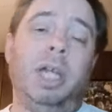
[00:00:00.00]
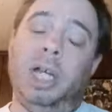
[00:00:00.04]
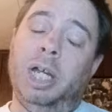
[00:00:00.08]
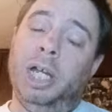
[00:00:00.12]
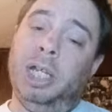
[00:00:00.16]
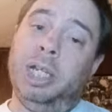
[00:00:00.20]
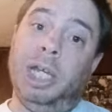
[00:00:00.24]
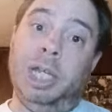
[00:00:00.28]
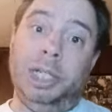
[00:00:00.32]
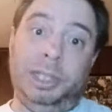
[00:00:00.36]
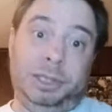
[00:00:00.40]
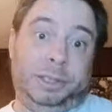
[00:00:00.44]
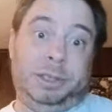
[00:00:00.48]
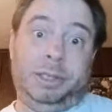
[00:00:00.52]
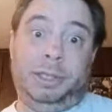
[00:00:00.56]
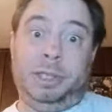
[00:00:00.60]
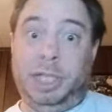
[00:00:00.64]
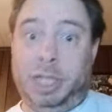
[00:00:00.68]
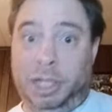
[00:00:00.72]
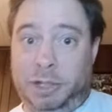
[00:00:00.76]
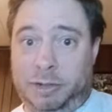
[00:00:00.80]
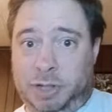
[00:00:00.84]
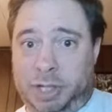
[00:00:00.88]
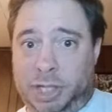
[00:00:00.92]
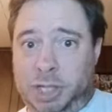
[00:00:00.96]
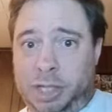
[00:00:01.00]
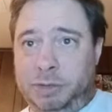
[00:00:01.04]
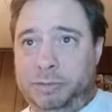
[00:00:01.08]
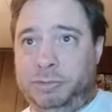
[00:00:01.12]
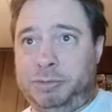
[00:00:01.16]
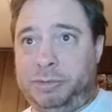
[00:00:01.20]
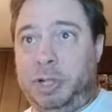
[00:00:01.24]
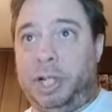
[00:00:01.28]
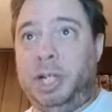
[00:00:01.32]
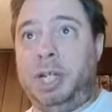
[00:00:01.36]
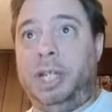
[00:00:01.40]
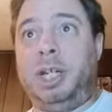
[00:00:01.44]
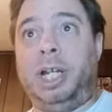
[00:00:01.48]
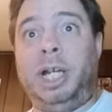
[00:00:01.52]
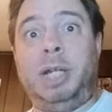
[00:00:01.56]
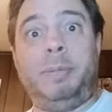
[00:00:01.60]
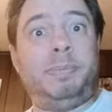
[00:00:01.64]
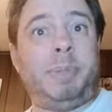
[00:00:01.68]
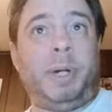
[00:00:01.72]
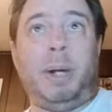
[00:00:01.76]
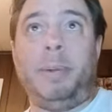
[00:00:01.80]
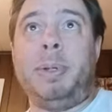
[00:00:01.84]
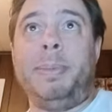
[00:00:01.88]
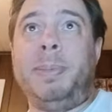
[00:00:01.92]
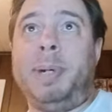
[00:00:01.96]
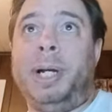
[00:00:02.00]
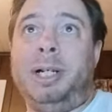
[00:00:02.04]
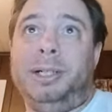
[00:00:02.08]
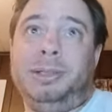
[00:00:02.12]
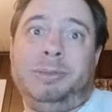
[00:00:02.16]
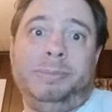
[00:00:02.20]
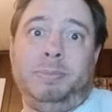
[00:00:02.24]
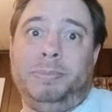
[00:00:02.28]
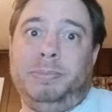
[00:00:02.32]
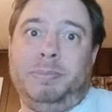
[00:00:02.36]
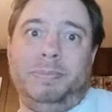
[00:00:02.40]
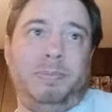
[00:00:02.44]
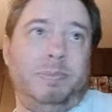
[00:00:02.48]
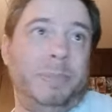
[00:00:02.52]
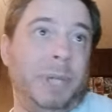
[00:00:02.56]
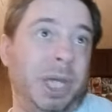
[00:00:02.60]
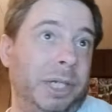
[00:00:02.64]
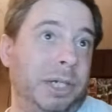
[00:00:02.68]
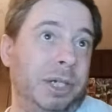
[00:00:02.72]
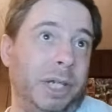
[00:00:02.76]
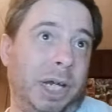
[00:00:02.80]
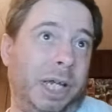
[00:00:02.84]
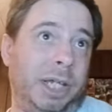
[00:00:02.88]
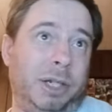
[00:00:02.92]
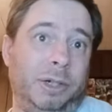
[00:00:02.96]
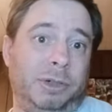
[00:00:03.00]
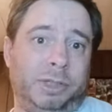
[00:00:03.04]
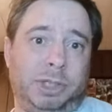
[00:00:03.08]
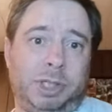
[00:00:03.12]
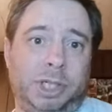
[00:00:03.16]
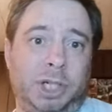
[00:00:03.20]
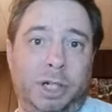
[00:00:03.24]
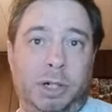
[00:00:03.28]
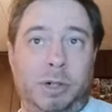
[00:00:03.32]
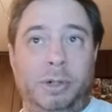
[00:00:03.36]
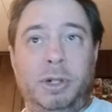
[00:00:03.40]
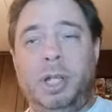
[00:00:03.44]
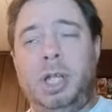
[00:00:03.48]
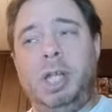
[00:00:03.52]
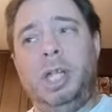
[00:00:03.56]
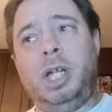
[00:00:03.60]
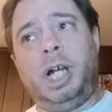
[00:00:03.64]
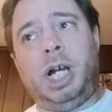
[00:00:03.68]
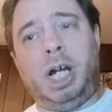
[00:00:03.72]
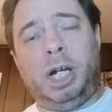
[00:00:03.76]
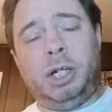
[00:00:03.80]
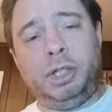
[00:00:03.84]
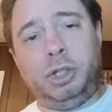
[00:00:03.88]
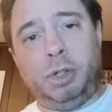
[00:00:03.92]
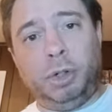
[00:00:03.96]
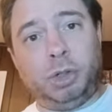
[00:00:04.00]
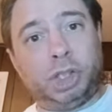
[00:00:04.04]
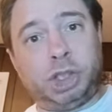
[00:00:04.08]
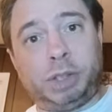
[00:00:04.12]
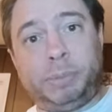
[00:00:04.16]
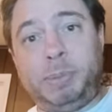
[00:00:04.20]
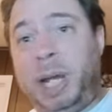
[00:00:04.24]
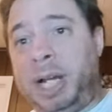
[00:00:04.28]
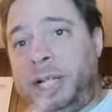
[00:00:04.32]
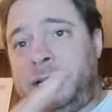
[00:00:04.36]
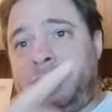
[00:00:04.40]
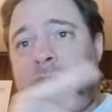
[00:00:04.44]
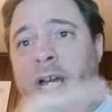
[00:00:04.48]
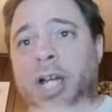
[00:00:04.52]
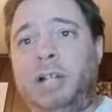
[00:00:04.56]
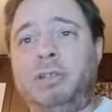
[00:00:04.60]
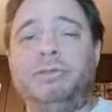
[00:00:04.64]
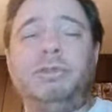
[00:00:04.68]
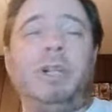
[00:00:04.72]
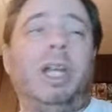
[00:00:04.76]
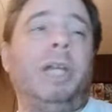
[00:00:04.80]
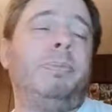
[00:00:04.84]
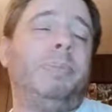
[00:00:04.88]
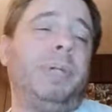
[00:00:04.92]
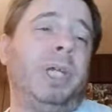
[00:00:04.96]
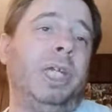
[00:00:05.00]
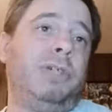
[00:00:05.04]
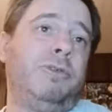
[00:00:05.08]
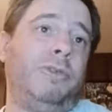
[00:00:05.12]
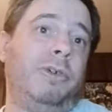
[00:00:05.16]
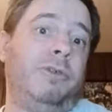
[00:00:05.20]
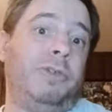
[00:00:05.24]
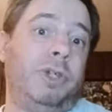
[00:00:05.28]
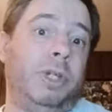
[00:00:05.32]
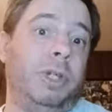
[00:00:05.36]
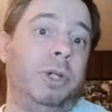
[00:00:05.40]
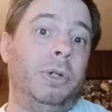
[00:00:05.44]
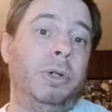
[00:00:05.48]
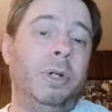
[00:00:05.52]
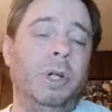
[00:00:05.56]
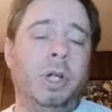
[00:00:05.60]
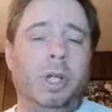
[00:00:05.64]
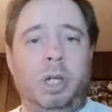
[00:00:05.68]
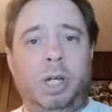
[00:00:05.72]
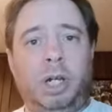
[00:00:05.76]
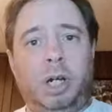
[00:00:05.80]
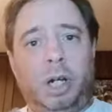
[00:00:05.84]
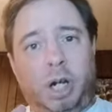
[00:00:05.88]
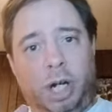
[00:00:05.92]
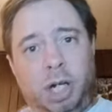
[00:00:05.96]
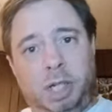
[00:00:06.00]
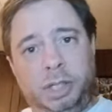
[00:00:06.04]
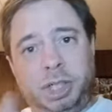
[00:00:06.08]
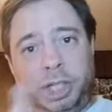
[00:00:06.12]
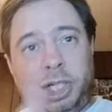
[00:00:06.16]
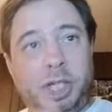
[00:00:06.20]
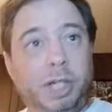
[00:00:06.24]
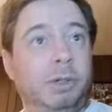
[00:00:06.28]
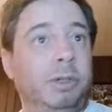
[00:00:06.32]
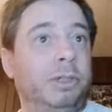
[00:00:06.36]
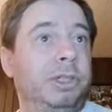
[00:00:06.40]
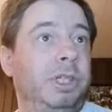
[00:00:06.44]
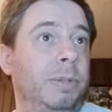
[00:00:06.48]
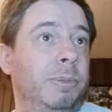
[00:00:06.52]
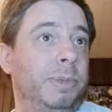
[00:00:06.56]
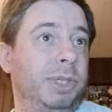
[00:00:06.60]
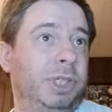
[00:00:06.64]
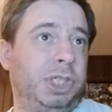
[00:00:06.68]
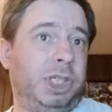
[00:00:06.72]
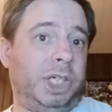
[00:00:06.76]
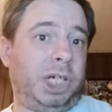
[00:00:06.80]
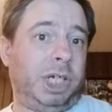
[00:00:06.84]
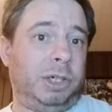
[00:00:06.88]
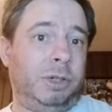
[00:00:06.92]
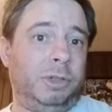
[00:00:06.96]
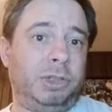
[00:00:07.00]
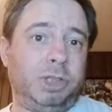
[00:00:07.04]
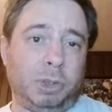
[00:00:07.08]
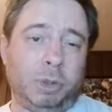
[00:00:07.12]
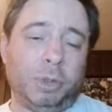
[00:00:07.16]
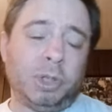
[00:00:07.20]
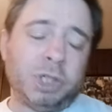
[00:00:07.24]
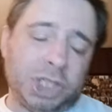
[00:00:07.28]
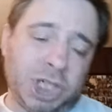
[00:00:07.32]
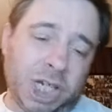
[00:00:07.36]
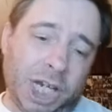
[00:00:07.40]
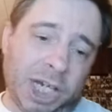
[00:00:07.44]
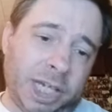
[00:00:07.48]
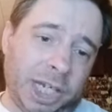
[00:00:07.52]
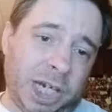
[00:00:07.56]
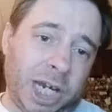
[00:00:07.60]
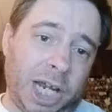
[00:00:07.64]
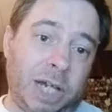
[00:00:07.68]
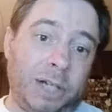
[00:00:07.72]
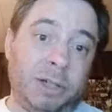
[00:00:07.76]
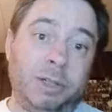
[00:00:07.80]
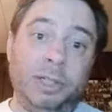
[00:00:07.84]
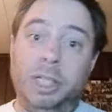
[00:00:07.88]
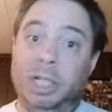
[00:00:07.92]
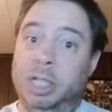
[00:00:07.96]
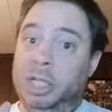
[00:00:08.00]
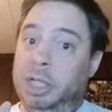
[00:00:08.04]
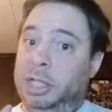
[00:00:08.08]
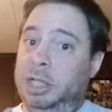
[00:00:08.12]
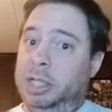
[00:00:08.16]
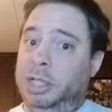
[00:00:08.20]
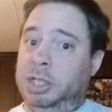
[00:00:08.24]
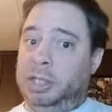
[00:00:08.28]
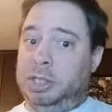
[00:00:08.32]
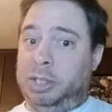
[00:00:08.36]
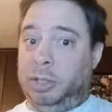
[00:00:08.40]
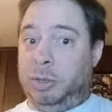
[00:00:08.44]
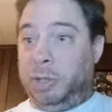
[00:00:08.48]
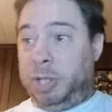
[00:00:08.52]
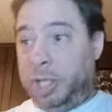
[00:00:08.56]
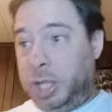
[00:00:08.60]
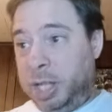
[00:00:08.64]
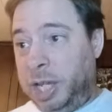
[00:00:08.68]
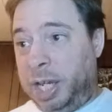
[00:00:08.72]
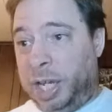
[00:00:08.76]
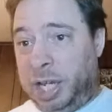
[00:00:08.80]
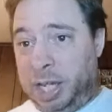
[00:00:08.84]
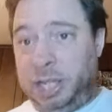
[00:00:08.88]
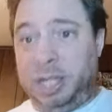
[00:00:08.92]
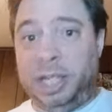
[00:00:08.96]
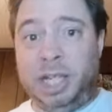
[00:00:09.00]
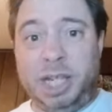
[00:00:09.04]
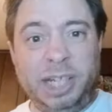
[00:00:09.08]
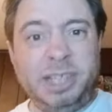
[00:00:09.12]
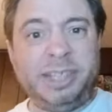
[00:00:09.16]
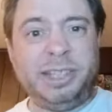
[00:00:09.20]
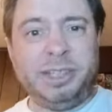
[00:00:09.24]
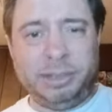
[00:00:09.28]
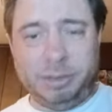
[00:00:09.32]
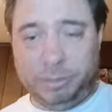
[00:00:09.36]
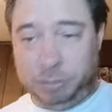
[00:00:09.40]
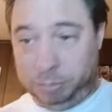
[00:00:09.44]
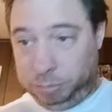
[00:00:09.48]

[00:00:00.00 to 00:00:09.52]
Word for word: And then later on Friday night, probably about midnight or so, your SmackDown Rampage review on the Killer Demons channel. So check it out. So and hit